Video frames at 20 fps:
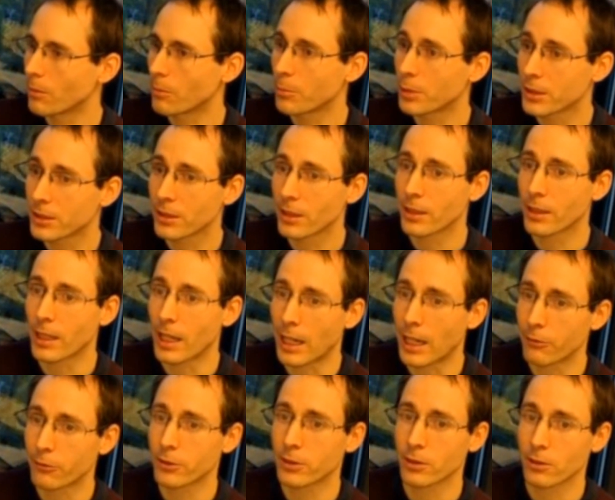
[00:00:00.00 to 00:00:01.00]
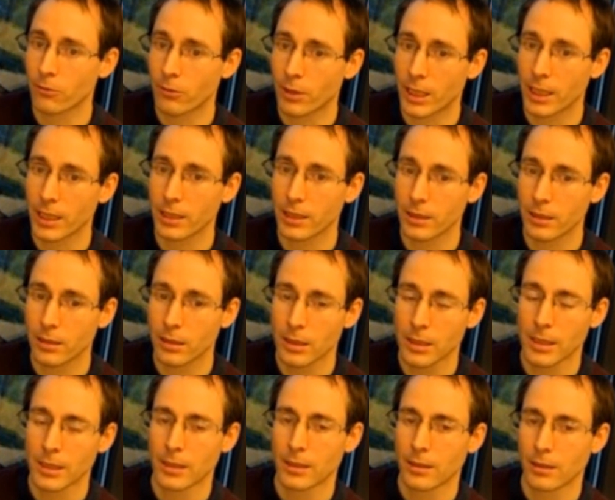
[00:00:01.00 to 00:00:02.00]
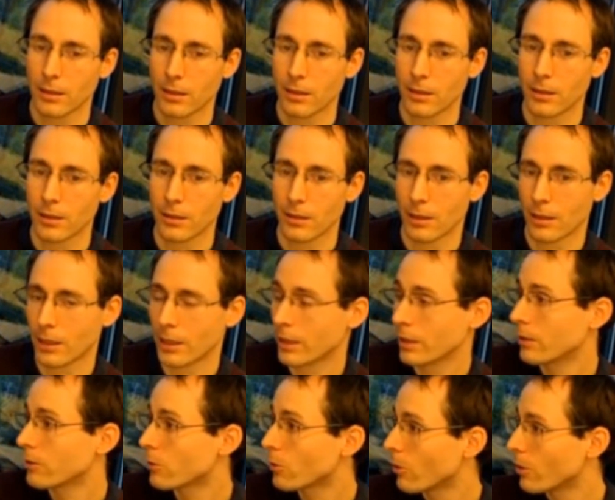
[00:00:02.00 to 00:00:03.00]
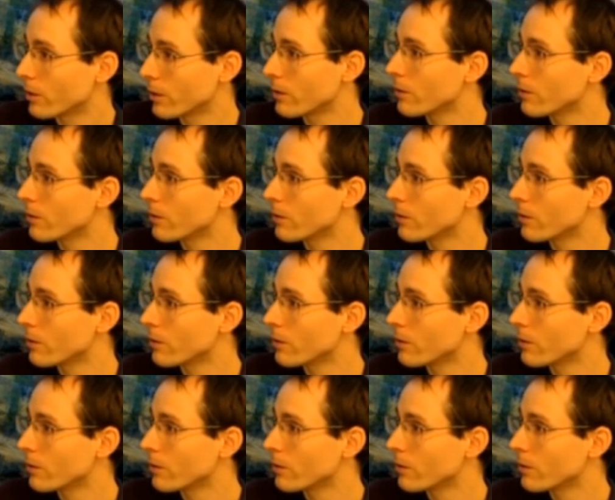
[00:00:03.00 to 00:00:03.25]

But then after a while, I enjoyed it